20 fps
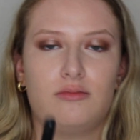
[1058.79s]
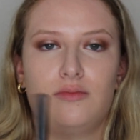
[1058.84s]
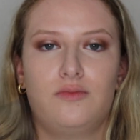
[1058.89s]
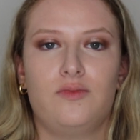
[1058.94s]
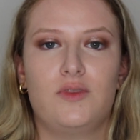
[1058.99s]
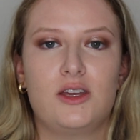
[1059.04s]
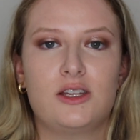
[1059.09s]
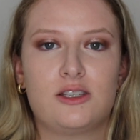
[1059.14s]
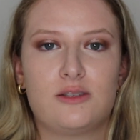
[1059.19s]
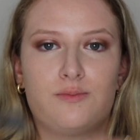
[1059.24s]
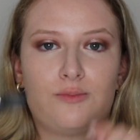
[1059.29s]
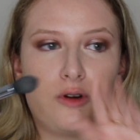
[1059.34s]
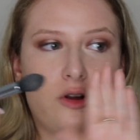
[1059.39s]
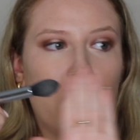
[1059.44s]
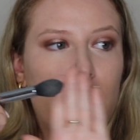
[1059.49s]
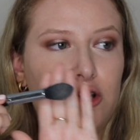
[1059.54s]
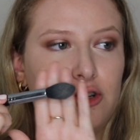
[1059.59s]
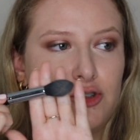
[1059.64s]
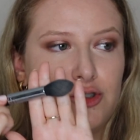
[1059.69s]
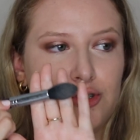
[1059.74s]
this
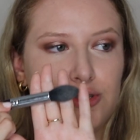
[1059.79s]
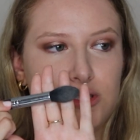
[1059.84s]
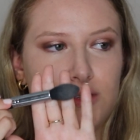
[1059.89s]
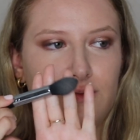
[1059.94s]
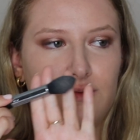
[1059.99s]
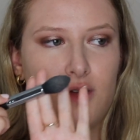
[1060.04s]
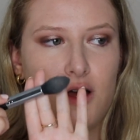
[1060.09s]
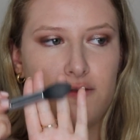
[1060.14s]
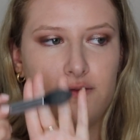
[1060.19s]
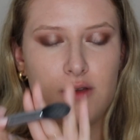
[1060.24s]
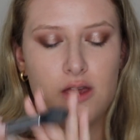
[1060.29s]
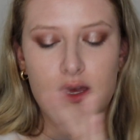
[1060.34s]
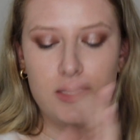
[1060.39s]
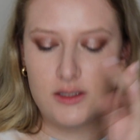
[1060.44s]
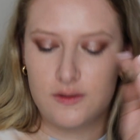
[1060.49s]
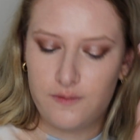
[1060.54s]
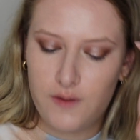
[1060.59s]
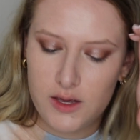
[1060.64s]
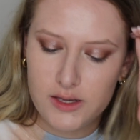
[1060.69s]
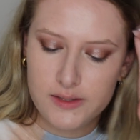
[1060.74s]
brush. It's fluffy. It's
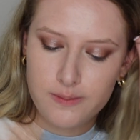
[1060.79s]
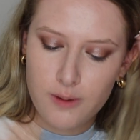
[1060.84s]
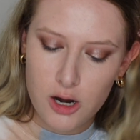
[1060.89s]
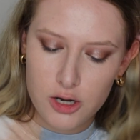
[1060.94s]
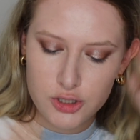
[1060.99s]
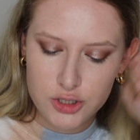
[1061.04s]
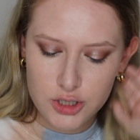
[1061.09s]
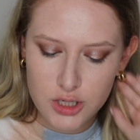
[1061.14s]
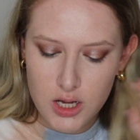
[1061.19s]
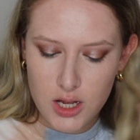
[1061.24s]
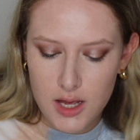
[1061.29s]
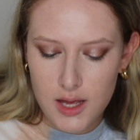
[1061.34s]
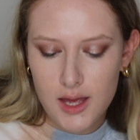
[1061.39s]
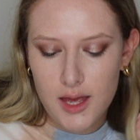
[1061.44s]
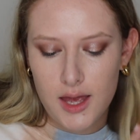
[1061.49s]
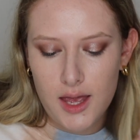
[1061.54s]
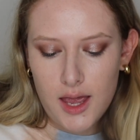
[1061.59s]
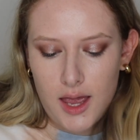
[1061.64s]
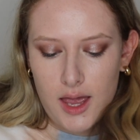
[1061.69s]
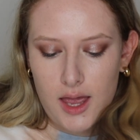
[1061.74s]
a face brush.
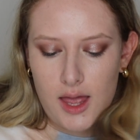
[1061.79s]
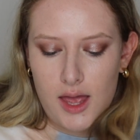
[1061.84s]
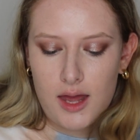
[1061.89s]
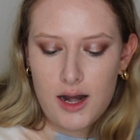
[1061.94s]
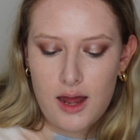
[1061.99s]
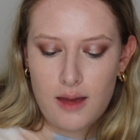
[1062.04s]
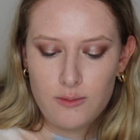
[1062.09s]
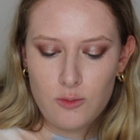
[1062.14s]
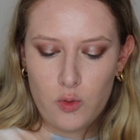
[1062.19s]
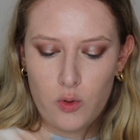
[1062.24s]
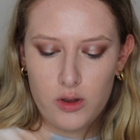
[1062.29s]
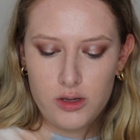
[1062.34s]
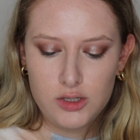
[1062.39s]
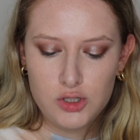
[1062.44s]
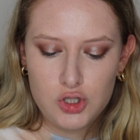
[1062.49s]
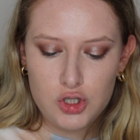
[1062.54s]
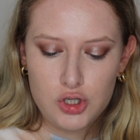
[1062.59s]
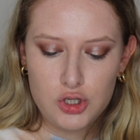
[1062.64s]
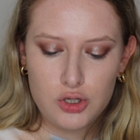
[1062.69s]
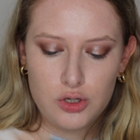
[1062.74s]
And I'm going
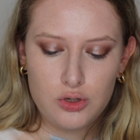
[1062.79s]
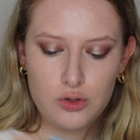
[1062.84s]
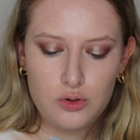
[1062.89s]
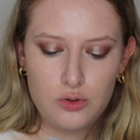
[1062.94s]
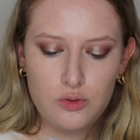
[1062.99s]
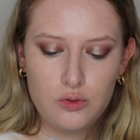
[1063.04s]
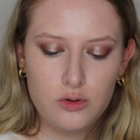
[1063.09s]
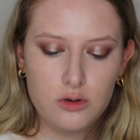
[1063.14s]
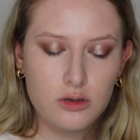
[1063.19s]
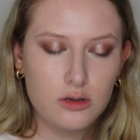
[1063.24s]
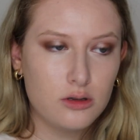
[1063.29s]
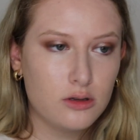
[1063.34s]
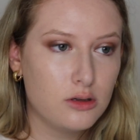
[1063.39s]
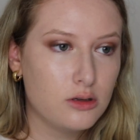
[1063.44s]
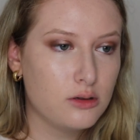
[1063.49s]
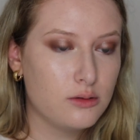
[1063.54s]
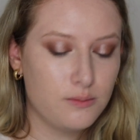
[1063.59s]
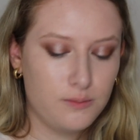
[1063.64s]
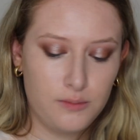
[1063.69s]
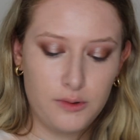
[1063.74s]
to
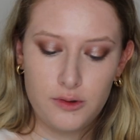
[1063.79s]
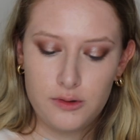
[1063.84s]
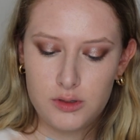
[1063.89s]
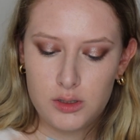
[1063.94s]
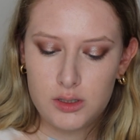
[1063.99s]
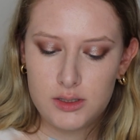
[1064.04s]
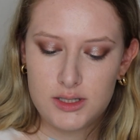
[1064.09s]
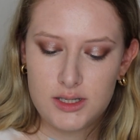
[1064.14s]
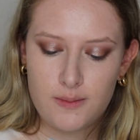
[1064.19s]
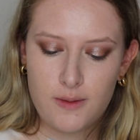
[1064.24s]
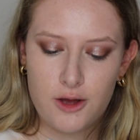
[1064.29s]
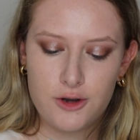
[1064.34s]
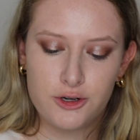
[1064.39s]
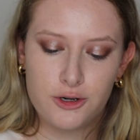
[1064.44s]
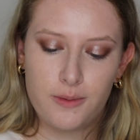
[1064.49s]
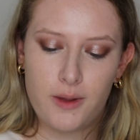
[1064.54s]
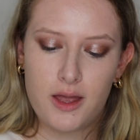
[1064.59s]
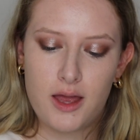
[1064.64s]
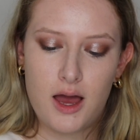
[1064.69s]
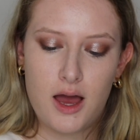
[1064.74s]
put some under
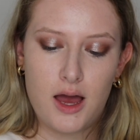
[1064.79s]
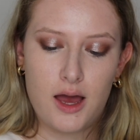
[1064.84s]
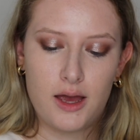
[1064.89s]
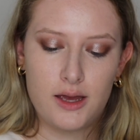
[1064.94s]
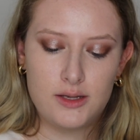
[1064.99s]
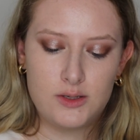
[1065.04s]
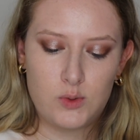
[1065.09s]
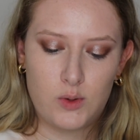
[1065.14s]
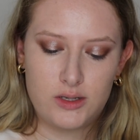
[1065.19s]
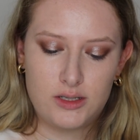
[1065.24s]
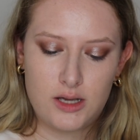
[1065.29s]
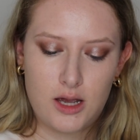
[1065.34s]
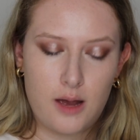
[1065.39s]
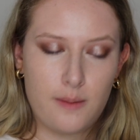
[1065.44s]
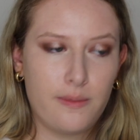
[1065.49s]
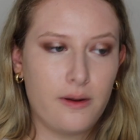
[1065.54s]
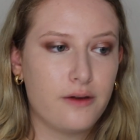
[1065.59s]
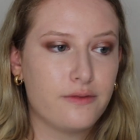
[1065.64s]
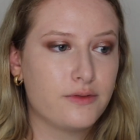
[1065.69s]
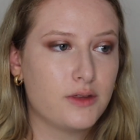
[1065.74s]
my eye. So I
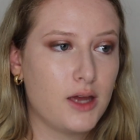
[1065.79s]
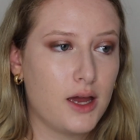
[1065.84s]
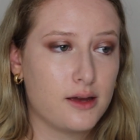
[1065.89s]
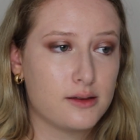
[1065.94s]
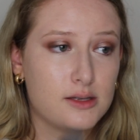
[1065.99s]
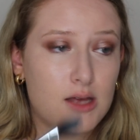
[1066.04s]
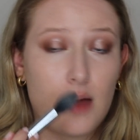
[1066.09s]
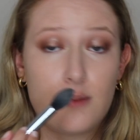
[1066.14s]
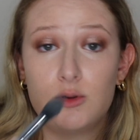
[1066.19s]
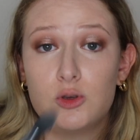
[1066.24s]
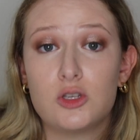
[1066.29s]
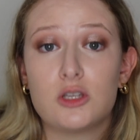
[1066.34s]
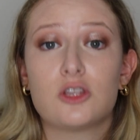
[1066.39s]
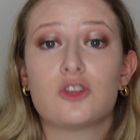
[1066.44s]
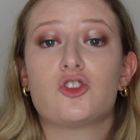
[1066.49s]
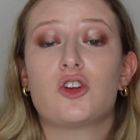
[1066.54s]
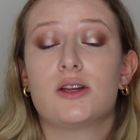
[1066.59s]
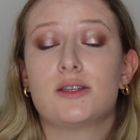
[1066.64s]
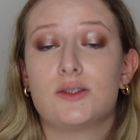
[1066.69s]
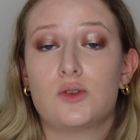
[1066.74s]
tap off the excess. I'm using a
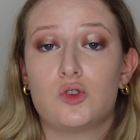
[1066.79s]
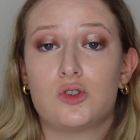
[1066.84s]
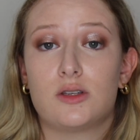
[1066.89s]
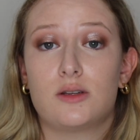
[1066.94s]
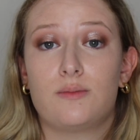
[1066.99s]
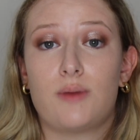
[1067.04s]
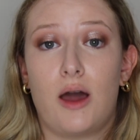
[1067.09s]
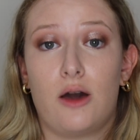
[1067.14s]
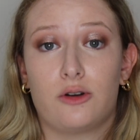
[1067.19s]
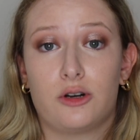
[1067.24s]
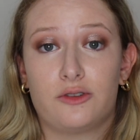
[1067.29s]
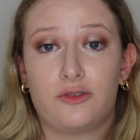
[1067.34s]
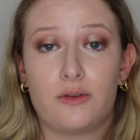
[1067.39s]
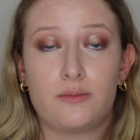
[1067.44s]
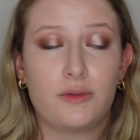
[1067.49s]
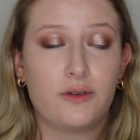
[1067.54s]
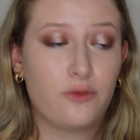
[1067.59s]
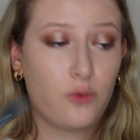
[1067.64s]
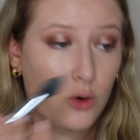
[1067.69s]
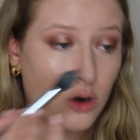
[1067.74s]
translucent powder from
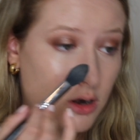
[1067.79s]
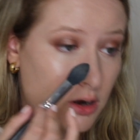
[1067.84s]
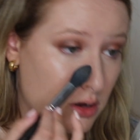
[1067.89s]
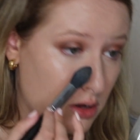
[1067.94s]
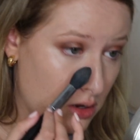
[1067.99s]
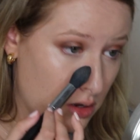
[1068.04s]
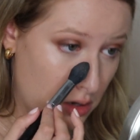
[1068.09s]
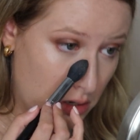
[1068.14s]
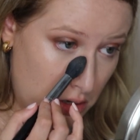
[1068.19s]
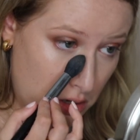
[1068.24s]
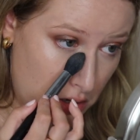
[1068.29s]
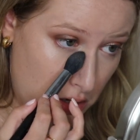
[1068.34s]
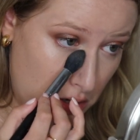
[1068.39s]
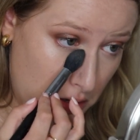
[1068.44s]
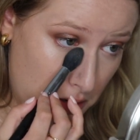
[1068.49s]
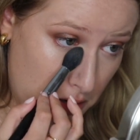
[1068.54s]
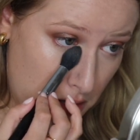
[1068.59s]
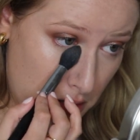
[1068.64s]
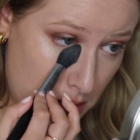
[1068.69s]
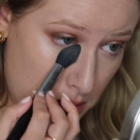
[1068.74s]
before.
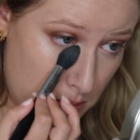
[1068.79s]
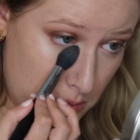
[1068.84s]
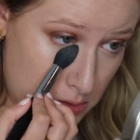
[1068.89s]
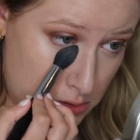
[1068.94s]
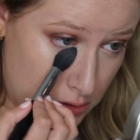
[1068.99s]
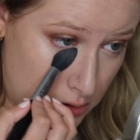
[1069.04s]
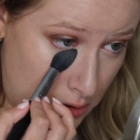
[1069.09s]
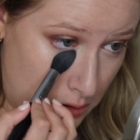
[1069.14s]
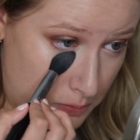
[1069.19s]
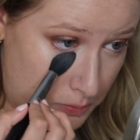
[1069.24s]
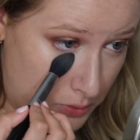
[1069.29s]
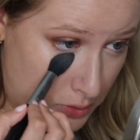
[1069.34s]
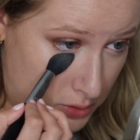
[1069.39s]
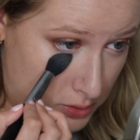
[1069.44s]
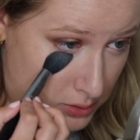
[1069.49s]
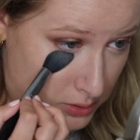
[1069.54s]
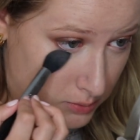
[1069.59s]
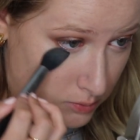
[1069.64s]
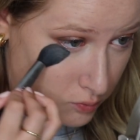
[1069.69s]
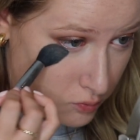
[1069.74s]
And I'm just going to put
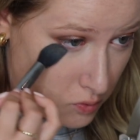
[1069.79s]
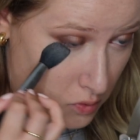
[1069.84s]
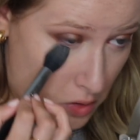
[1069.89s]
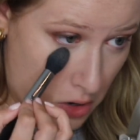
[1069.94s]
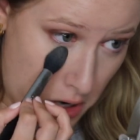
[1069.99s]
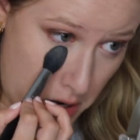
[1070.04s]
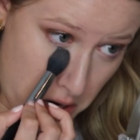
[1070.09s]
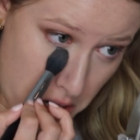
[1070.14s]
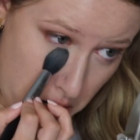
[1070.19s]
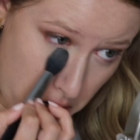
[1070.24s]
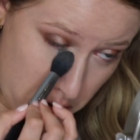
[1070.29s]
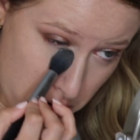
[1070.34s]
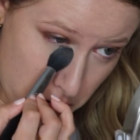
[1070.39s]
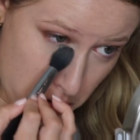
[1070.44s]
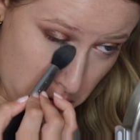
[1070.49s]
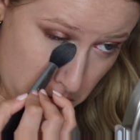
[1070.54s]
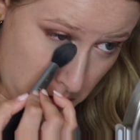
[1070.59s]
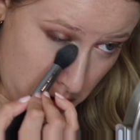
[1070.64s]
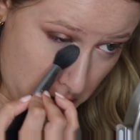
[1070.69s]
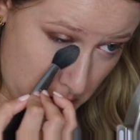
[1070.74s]
some right
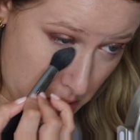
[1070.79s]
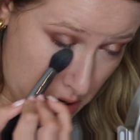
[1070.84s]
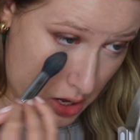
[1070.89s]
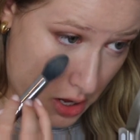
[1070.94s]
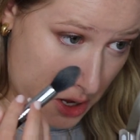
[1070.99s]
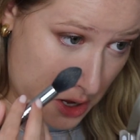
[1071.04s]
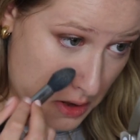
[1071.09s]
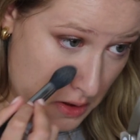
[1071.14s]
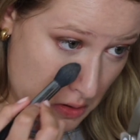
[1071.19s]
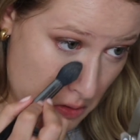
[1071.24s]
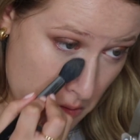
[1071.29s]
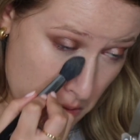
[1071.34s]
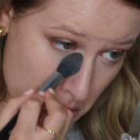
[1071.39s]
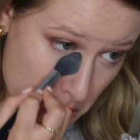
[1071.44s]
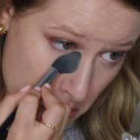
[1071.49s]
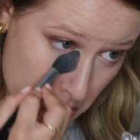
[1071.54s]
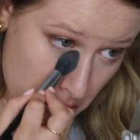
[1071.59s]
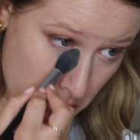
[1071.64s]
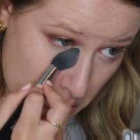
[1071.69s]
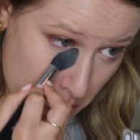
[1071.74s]
under my eye
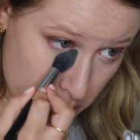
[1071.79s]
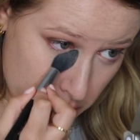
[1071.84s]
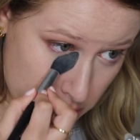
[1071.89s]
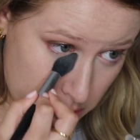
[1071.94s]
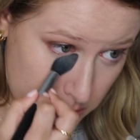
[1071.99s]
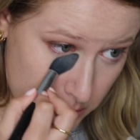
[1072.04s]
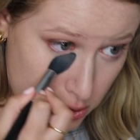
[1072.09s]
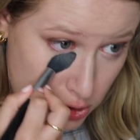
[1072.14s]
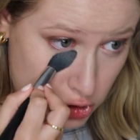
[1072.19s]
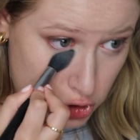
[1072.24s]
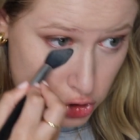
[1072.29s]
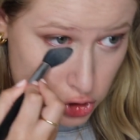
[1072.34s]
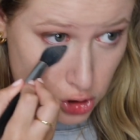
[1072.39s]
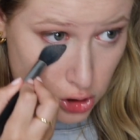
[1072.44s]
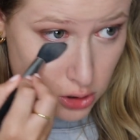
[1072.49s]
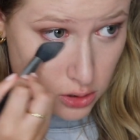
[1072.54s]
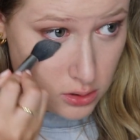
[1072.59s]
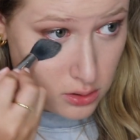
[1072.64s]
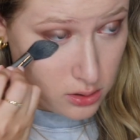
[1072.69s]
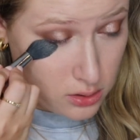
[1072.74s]
to make
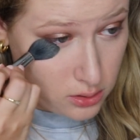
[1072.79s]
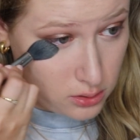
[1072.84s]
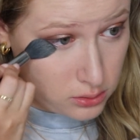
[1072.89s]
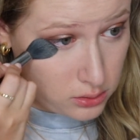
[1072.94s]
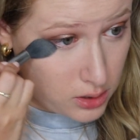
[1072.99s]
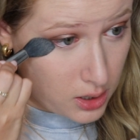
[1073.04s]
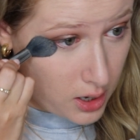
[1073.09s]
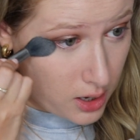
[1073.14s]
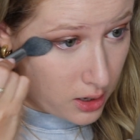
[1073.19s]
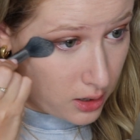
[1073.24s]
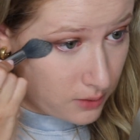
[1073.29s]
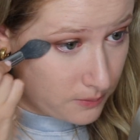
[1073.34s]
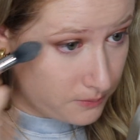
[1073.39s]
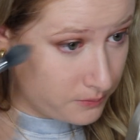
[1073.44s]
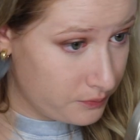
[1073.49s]
sure that